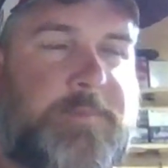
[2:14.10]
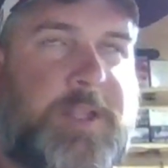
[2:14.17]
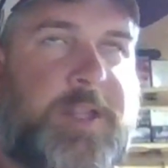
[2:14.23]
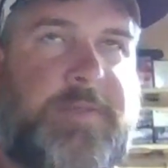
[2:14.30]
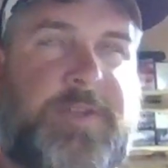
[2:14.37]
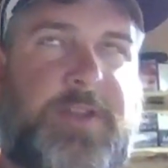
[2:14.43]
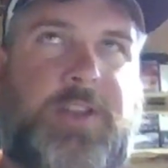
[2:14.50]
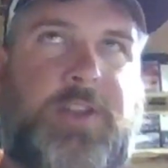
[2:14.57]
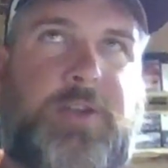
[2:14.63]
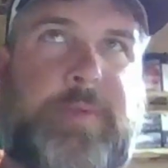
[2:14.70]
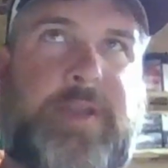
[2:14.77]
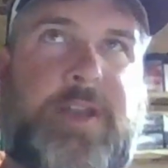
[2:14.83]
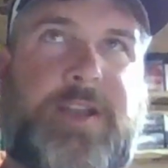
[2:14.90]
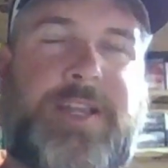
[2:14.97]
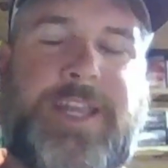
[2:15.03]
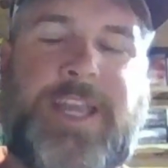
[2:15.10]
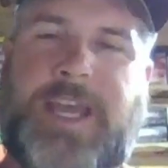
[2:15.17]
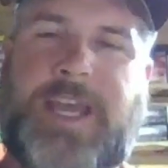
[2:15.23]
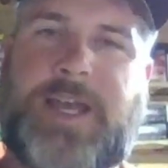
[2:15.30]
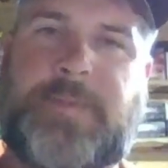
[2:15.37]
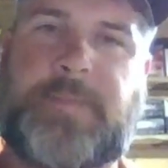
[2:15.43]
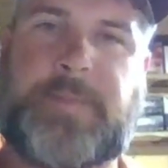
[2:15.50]
Did it feel a little better?
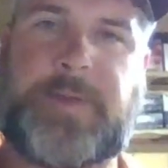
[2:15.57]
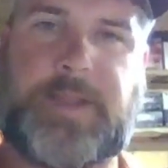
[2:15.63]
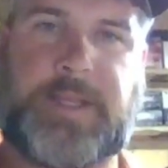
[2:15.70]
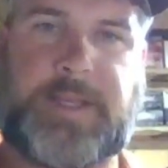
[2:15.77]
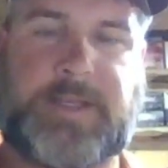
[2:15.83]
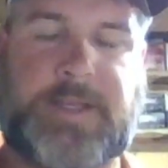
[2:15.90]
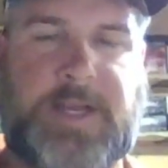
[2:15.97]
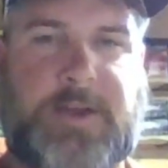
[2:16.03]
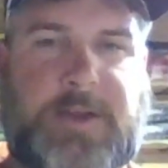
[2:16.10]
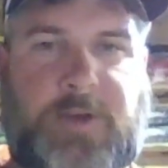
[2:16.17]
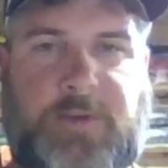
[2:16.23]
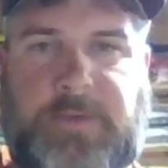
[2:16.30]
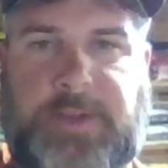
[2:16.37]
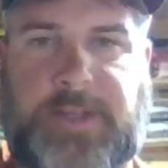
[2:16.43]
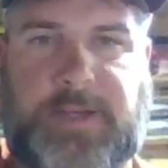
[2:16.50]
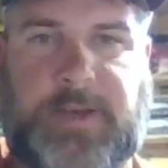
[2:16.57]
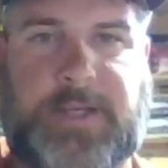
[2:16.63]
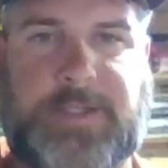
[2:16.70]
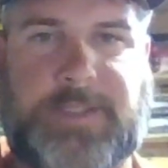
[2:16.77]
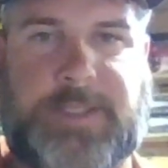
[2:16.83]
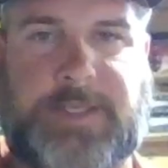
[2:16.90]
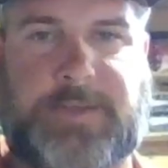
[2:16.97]
Yeah, but like not overly
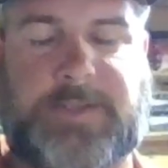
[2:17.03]
crazy.